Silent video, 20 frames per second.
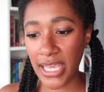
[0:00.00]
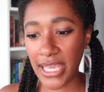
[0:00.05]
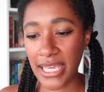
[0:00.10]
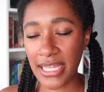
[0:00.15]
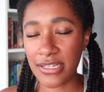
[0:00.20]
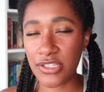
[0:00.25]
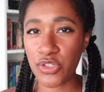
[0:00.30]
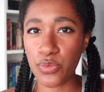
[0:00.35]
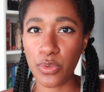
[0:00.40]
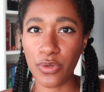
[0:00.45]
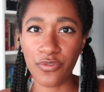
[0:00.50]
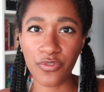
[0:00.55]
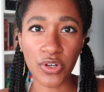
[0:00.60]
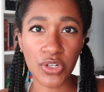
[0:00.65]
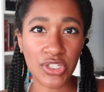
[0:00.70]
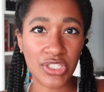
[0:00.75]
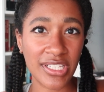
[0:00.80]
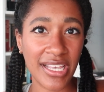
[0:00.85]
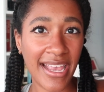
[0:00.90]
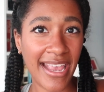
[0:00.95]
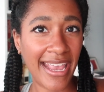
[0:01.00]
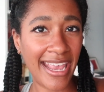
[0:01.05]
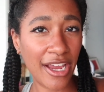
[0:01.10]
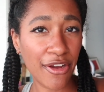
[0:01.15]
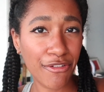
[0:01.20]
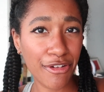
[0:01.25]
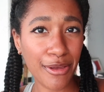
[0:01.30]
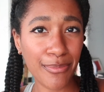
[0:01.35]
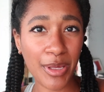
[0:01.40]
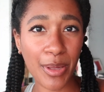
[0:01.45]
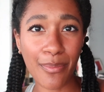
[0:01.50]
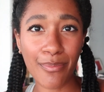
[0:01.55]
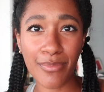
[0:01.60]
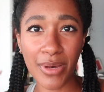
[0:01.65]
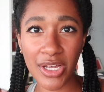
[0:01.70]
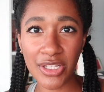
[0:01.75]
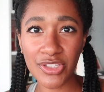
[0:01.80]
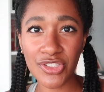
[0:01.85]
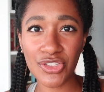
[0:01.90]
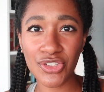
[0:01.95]
It is a reverse harem
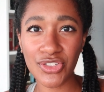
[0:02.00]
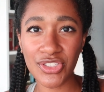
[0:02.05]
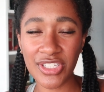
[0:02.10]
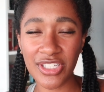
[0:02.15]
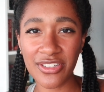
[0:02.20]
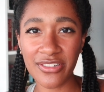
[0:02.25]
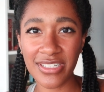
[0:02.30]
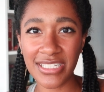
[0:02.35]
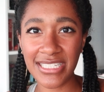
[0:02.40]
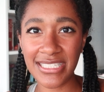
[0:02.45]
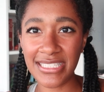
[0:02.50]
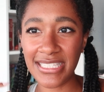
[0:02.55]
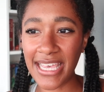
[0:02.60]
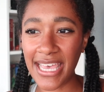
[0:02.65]
monster series.